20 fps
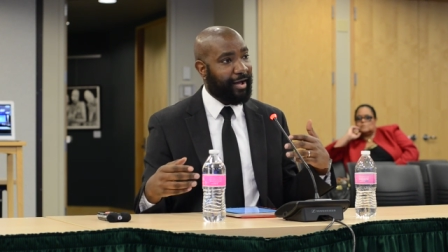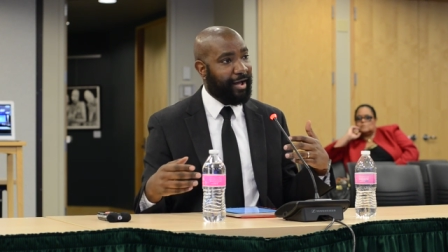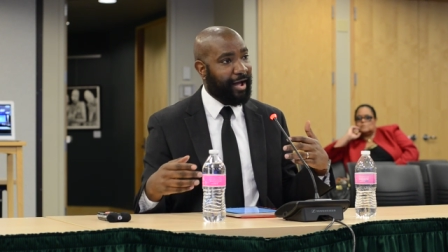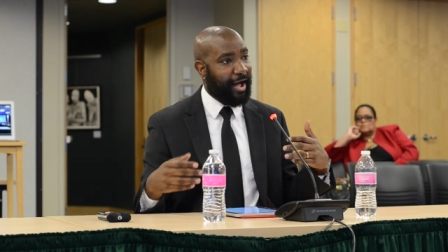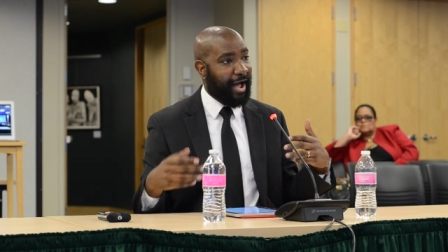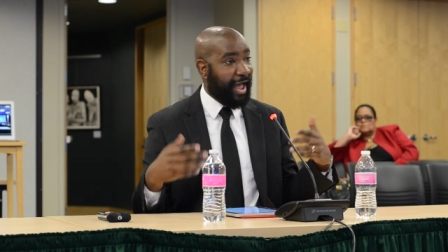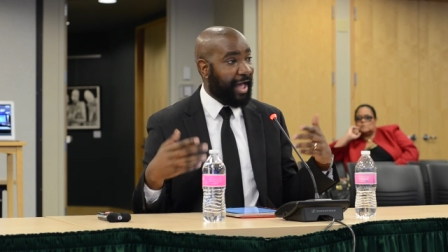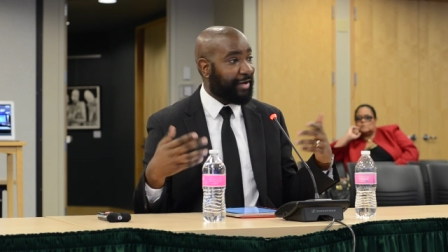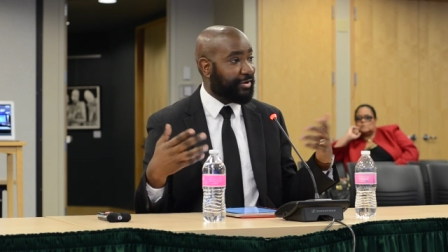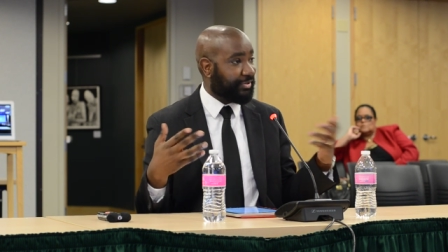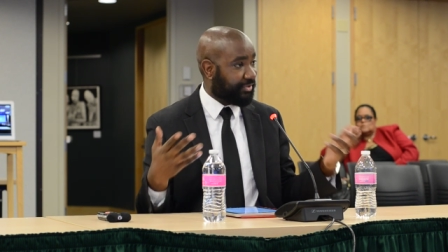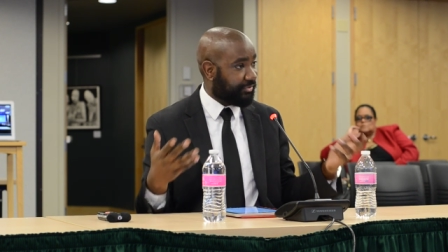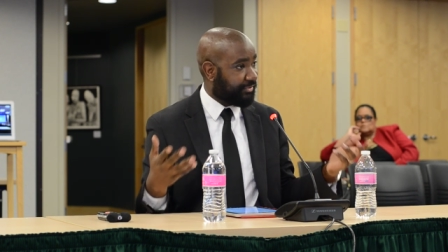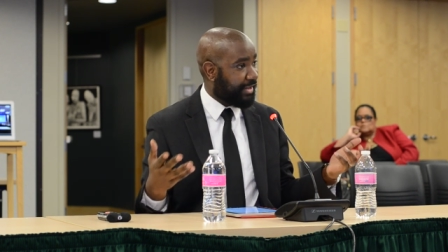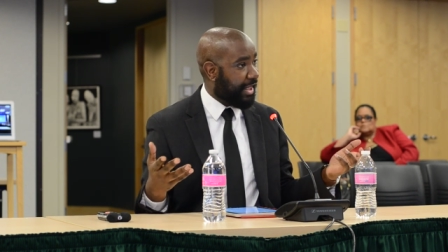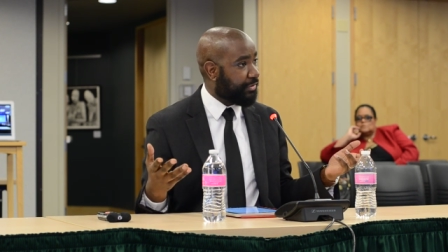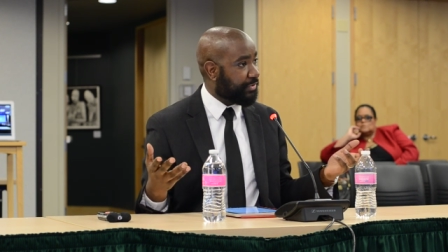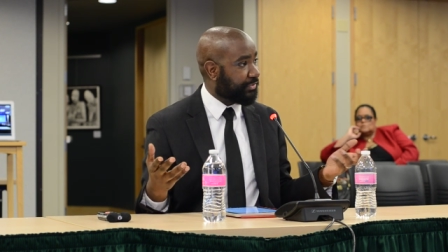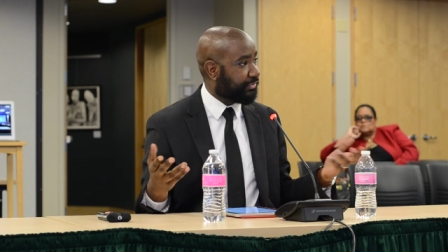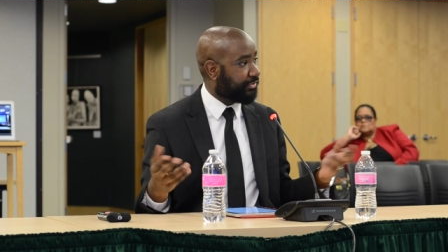I had to sit
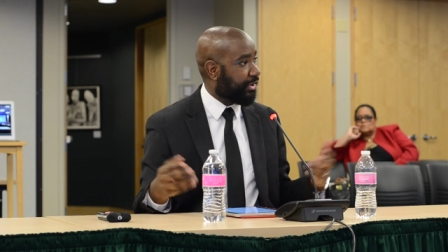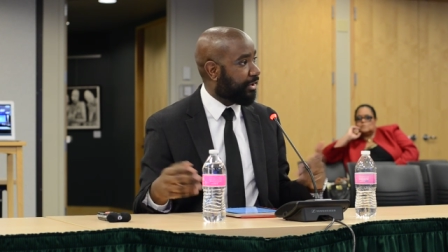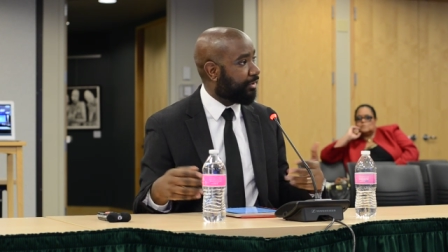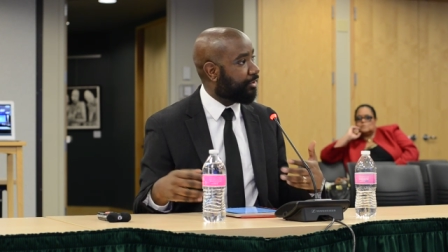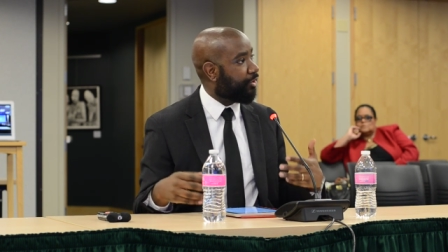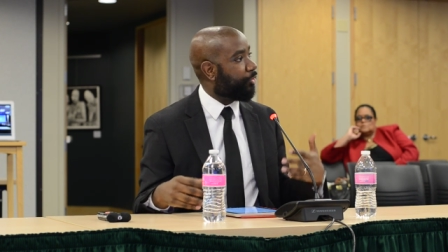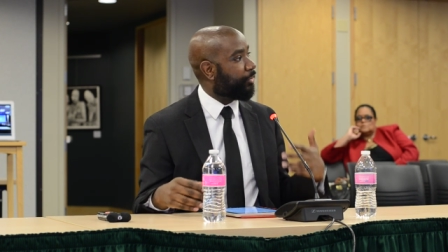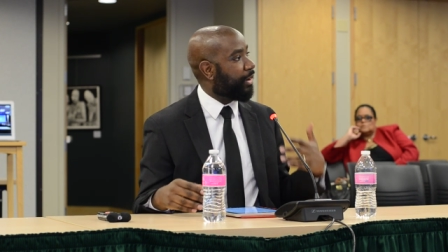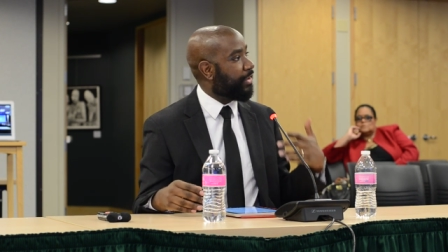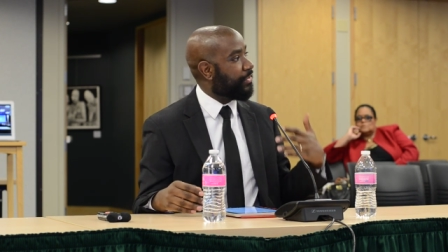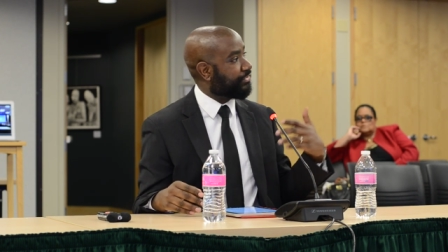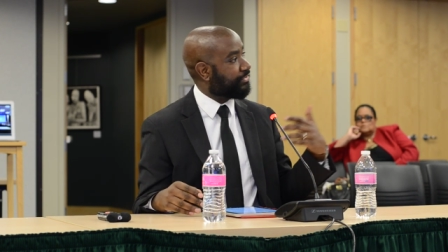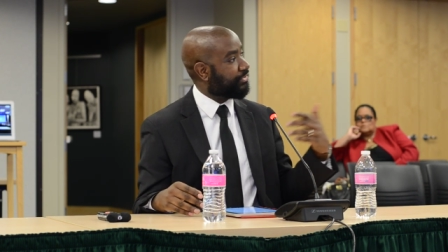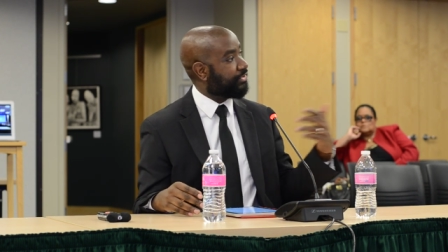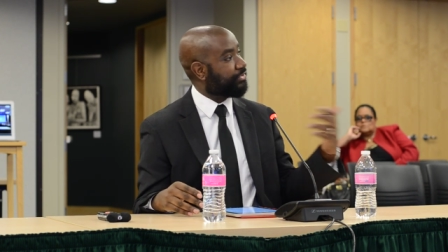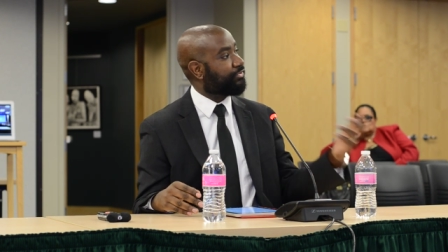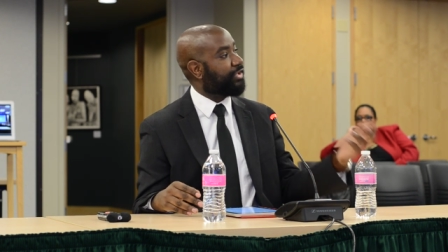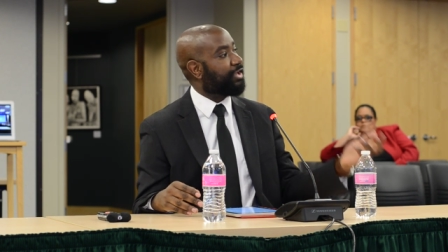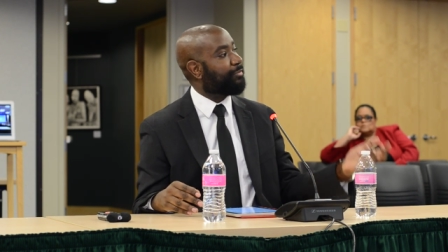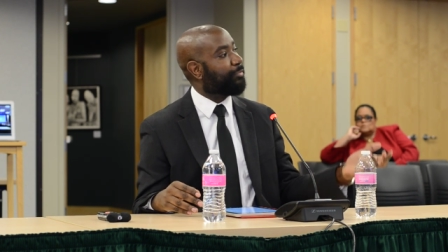down and say, okay, this is the
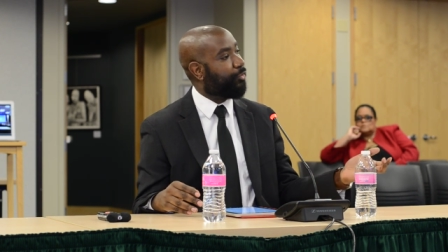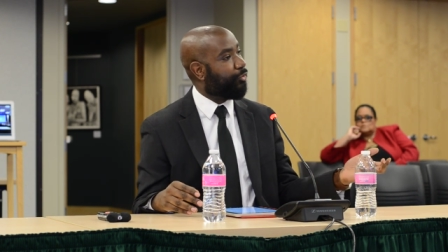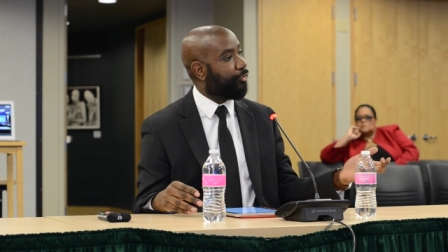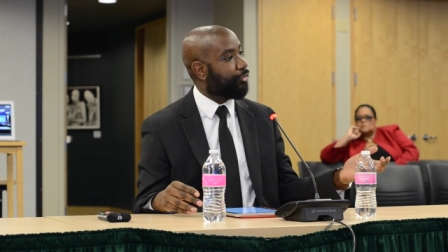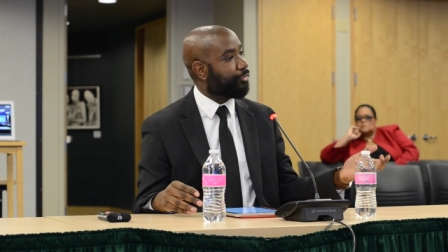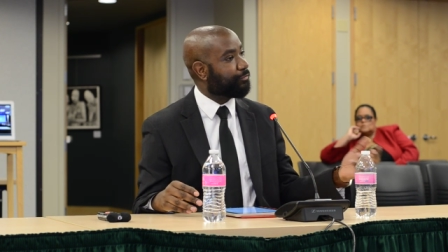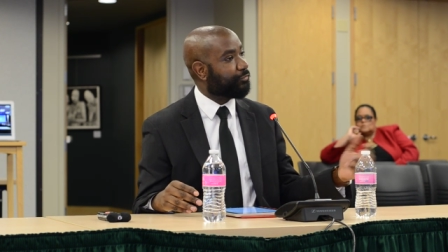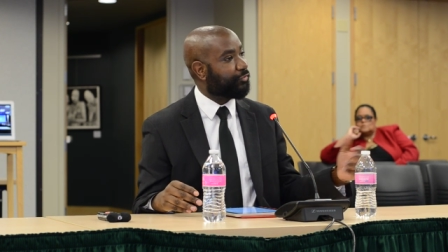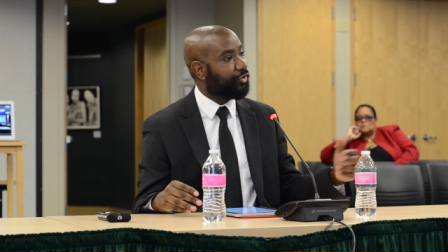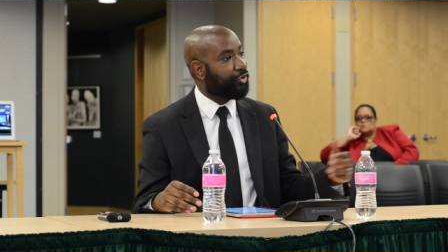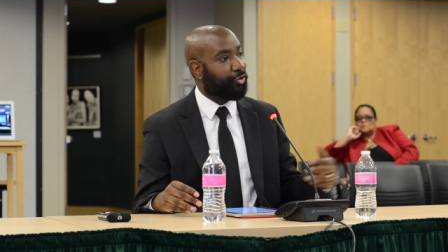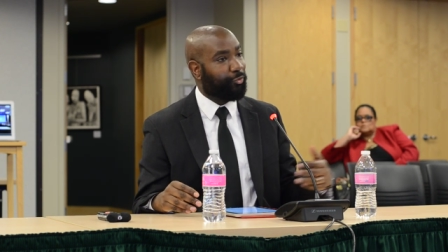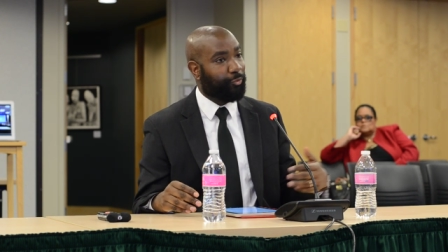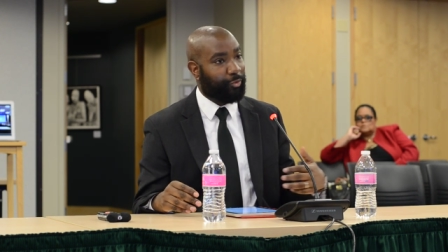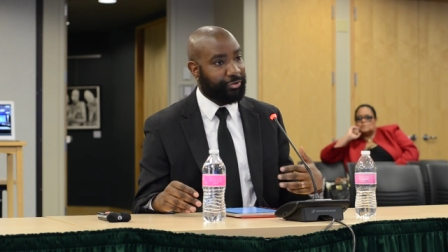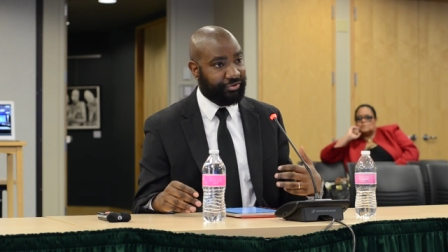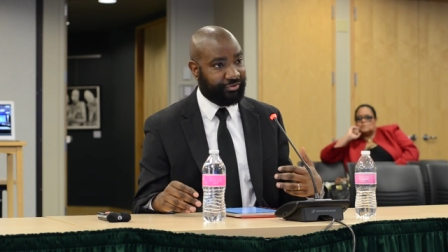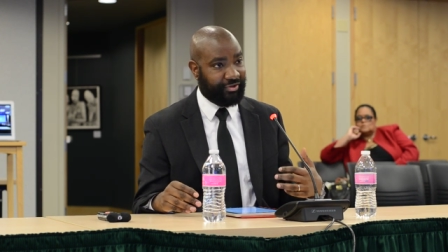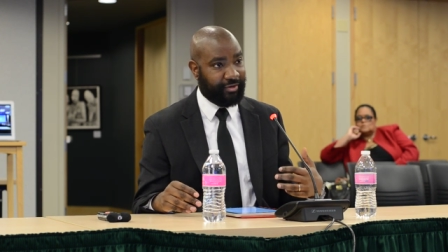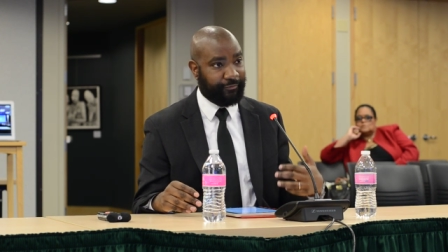state board,
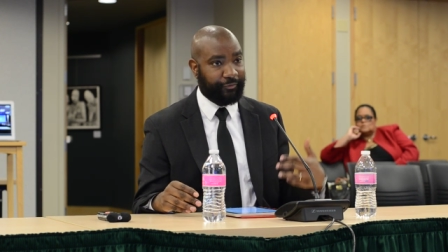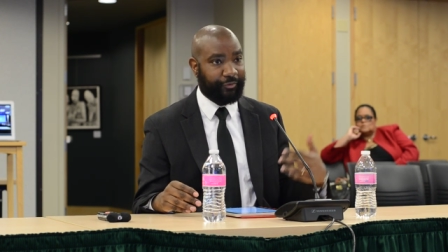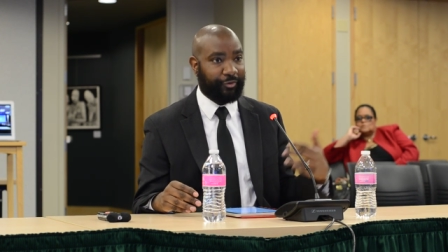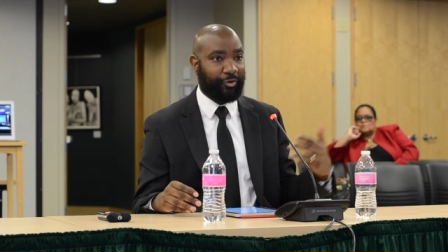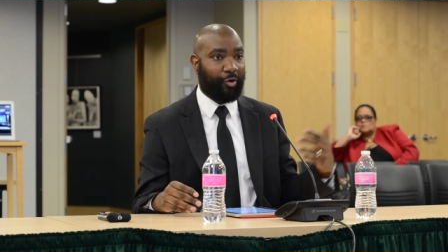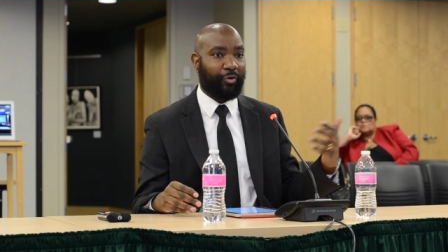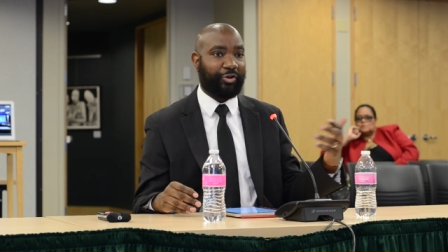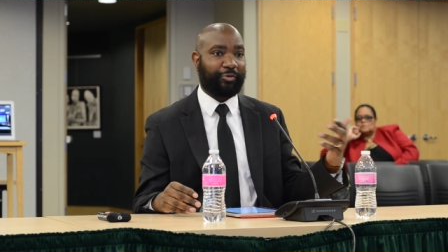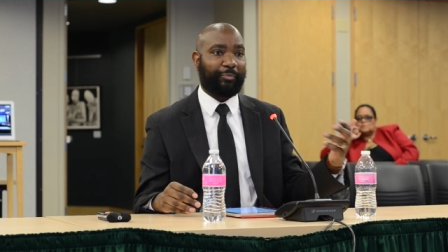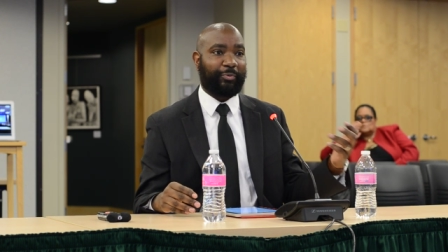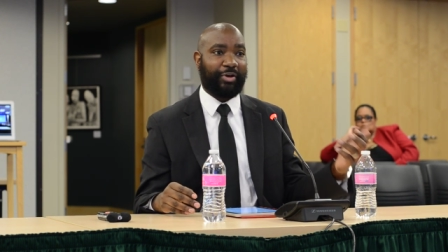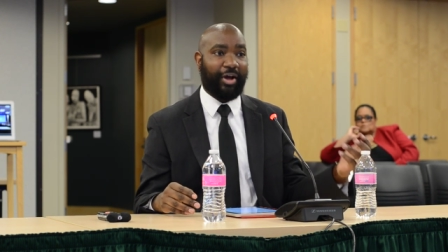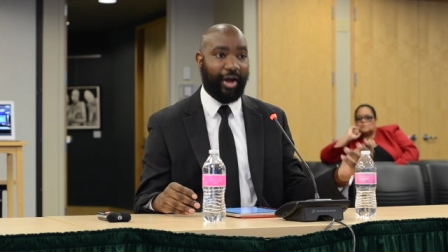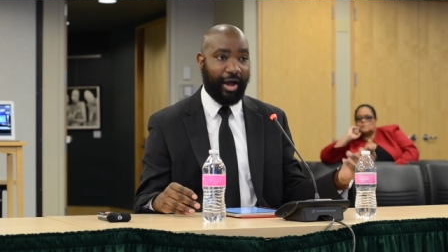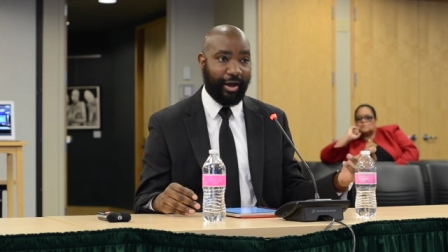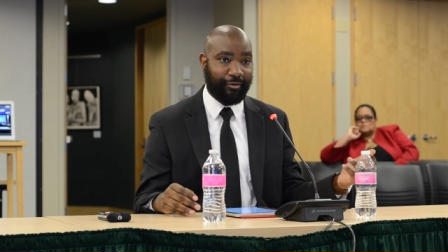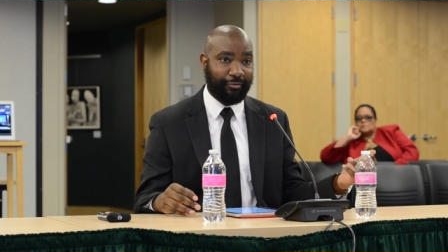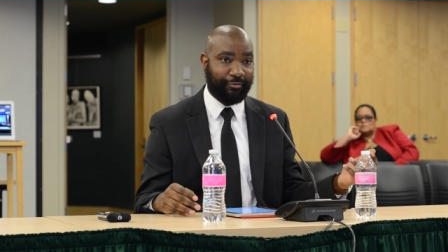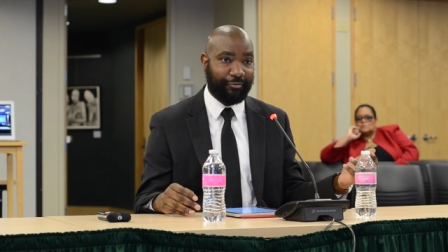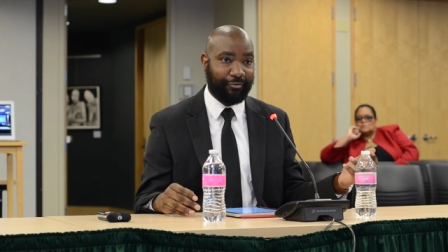which is different than
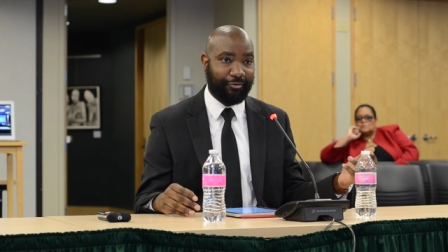OSPI,